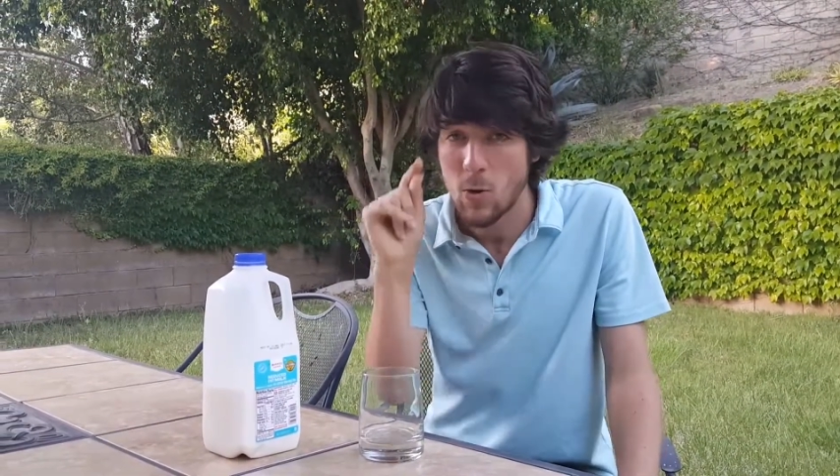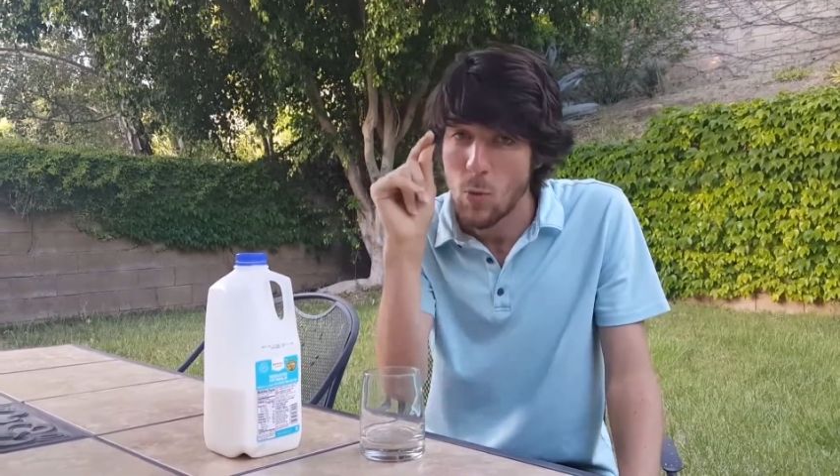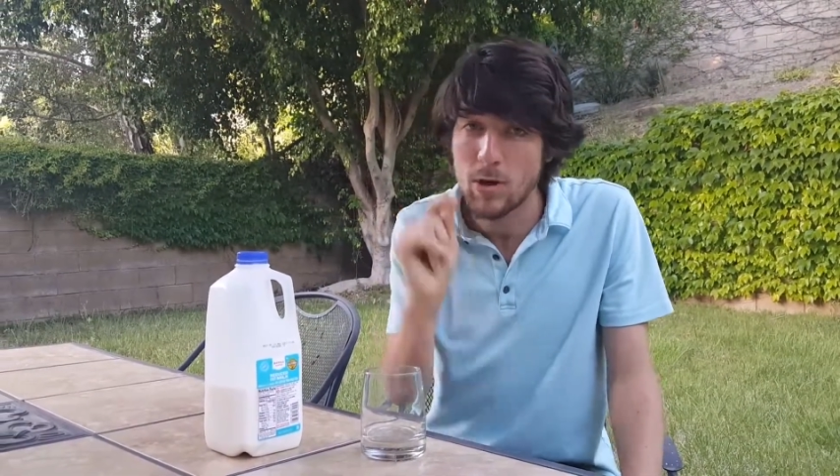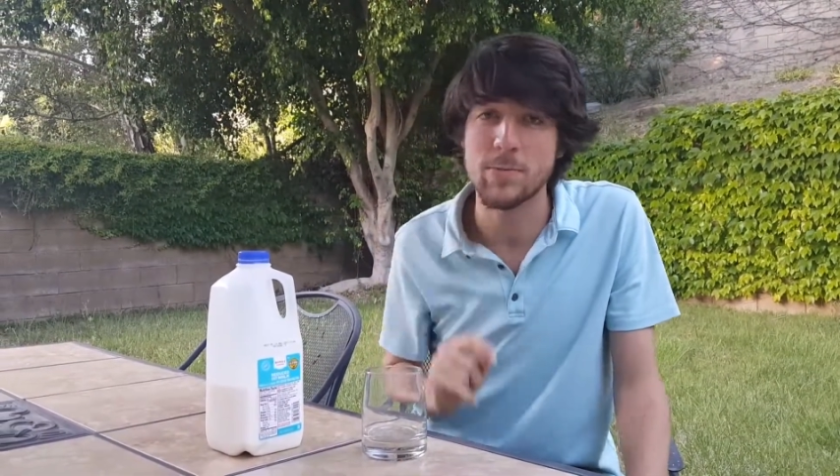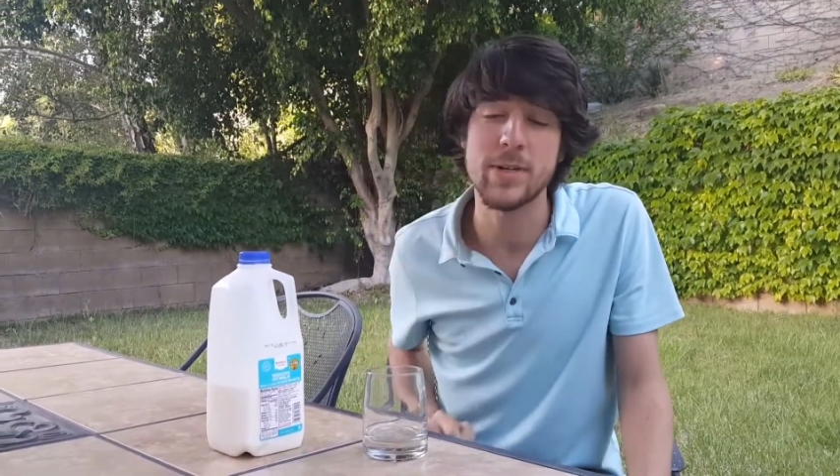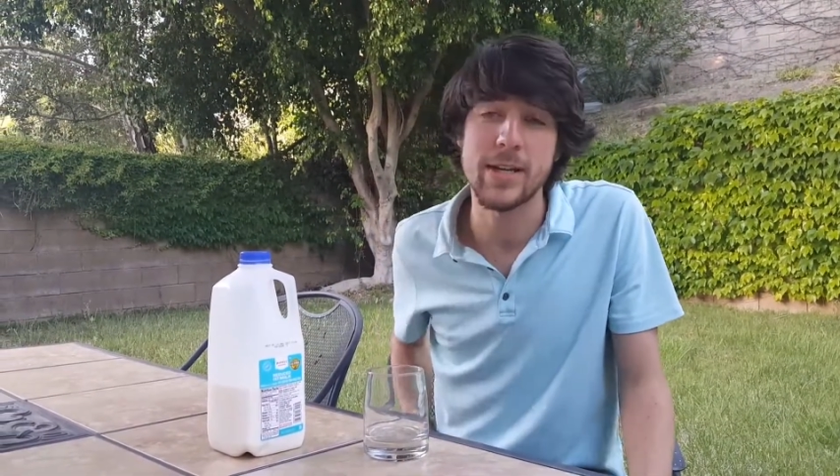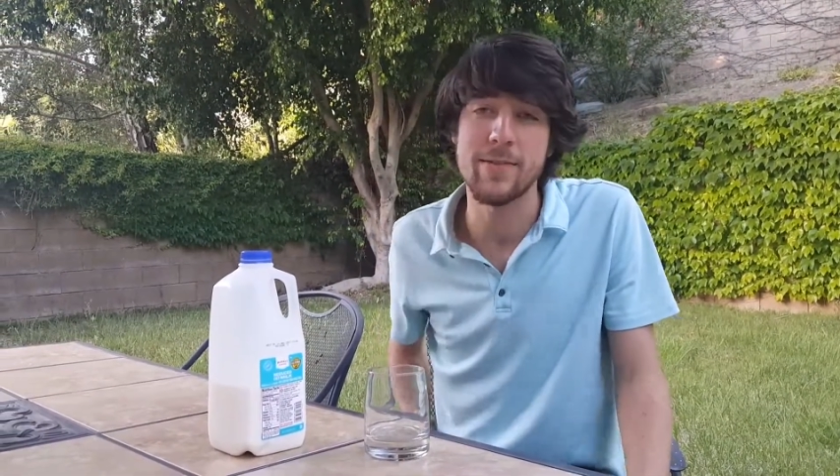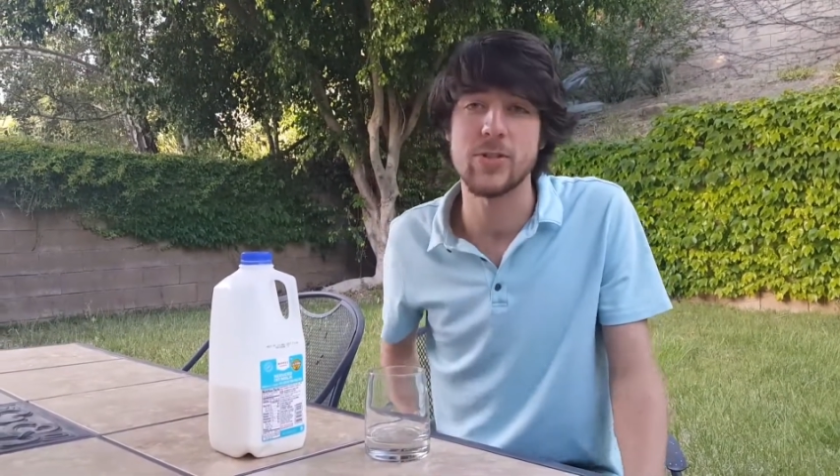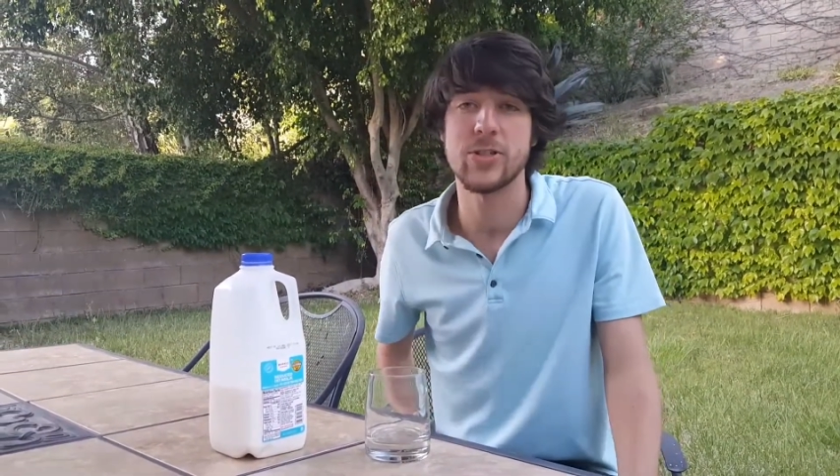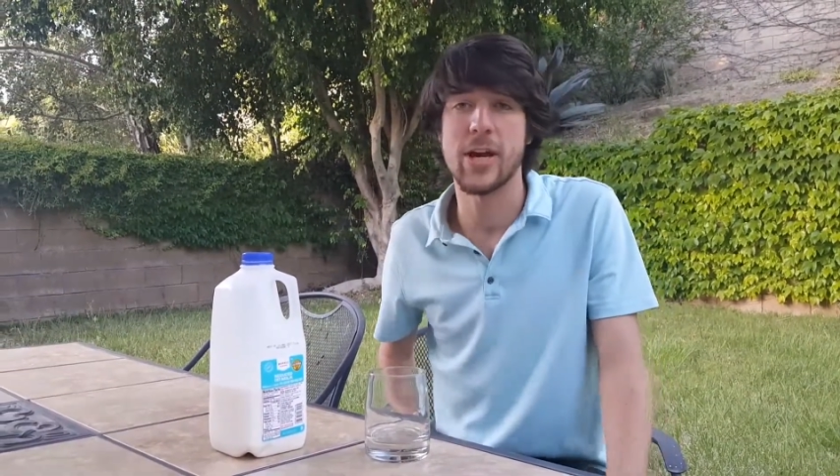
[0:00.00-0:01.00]
Welcome to
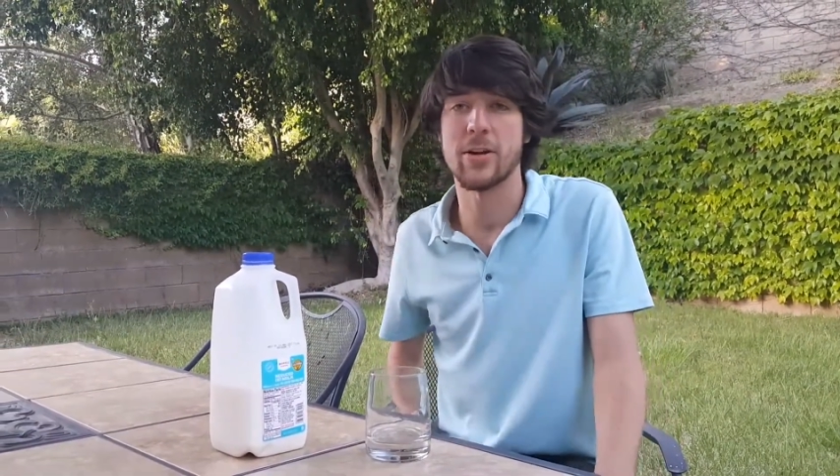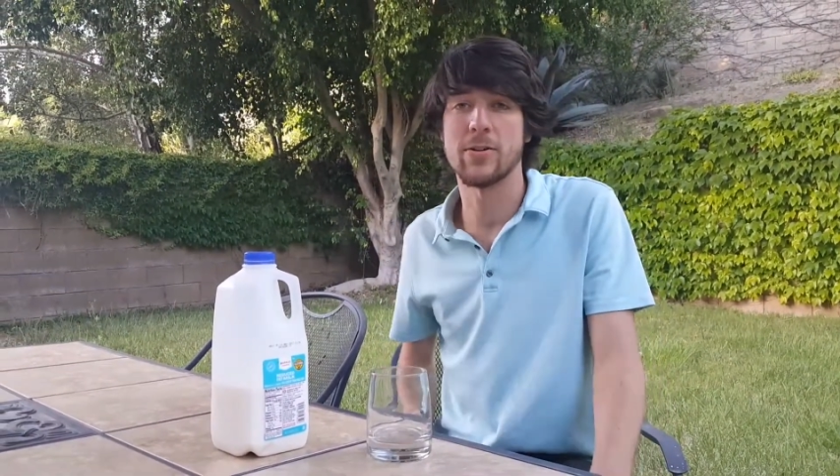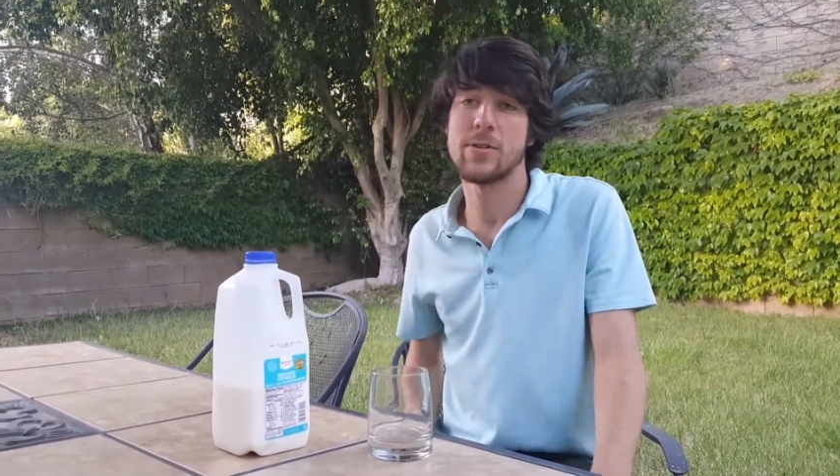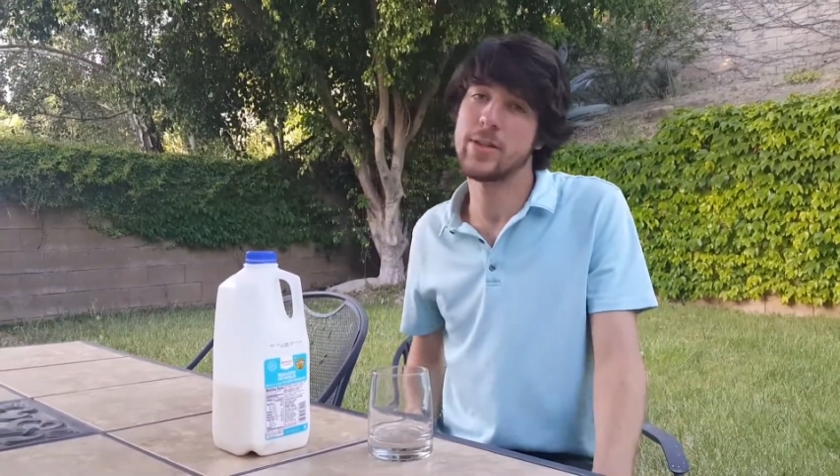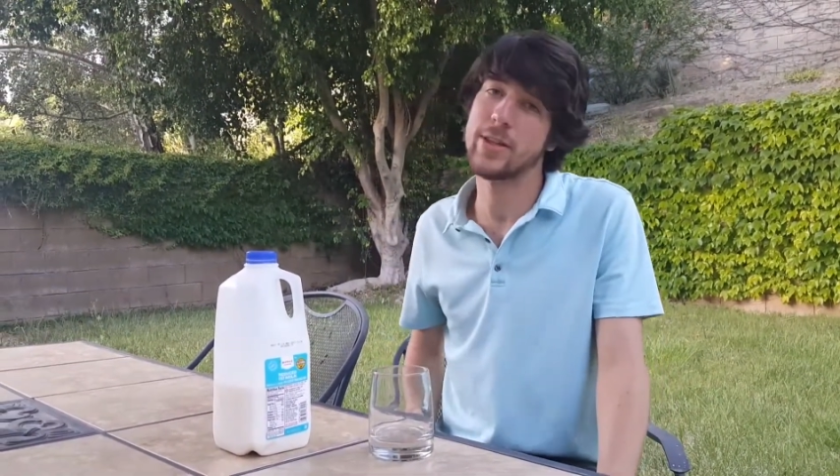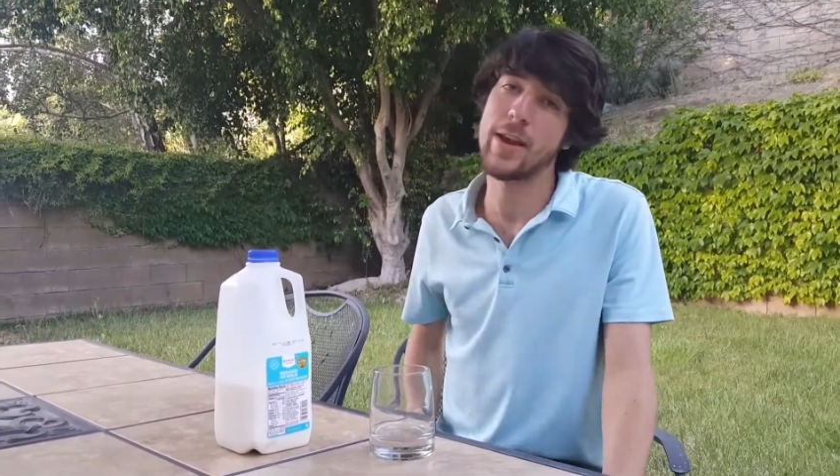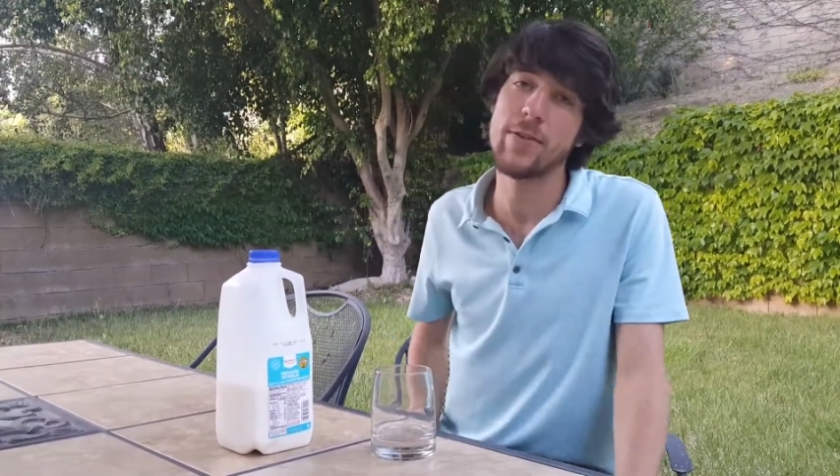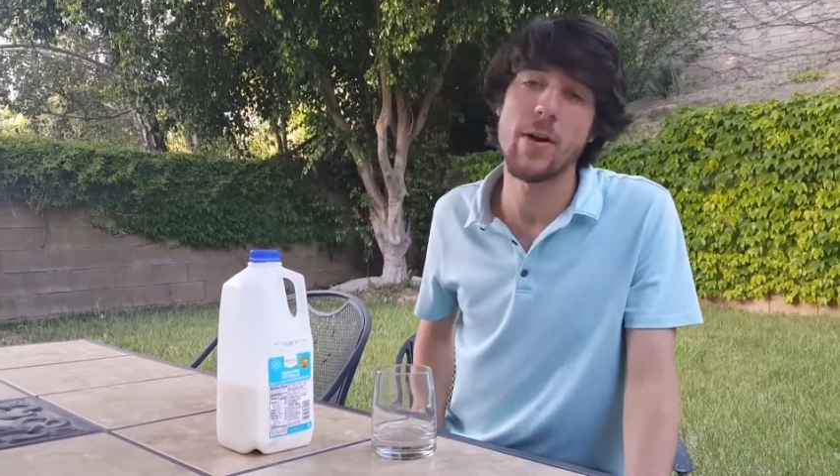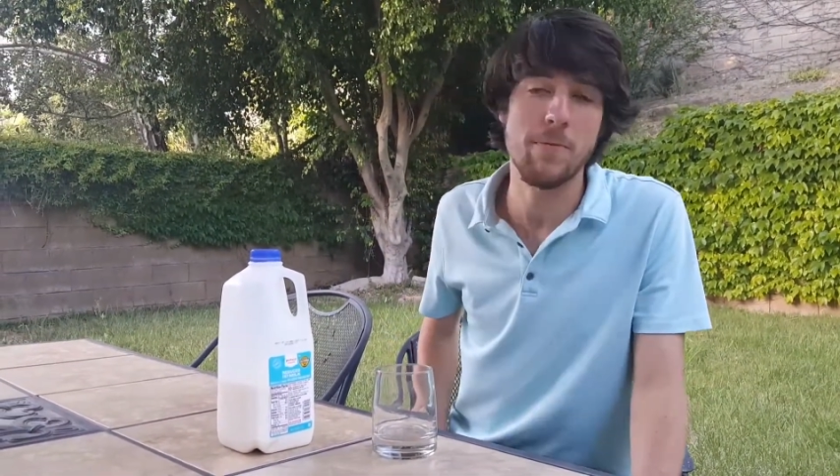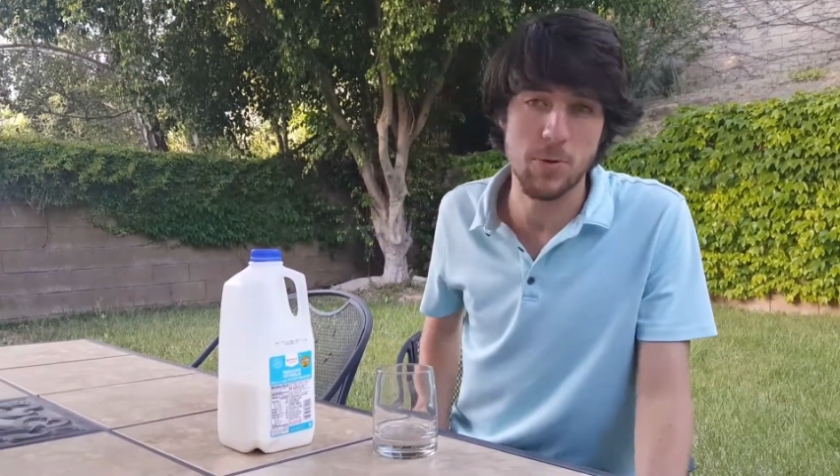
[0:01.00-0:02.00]
David's channel. David
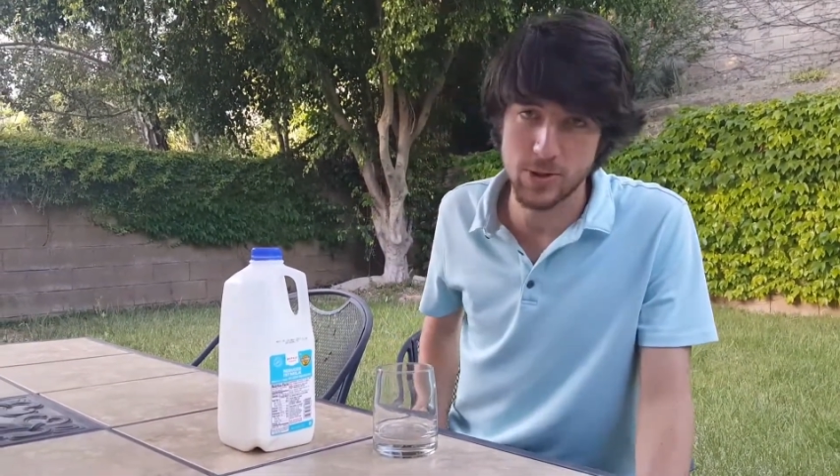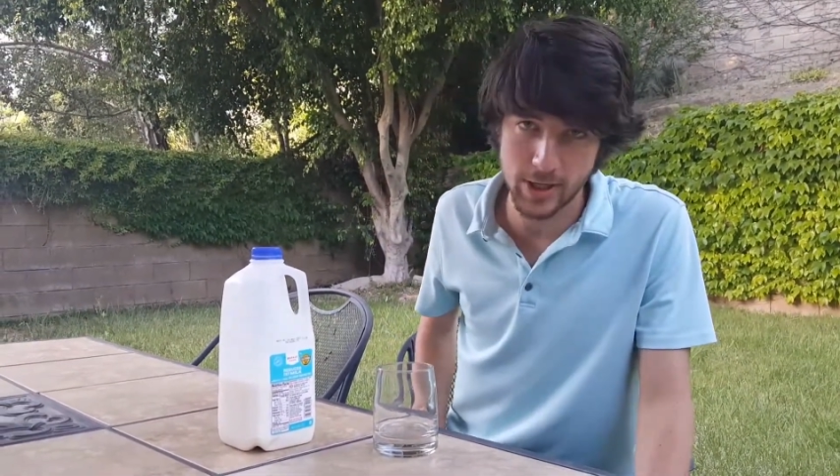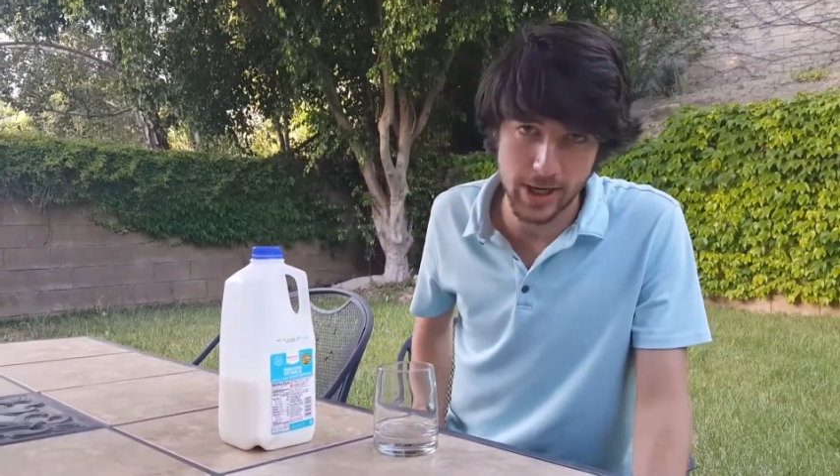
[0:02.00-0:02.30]
unfortunately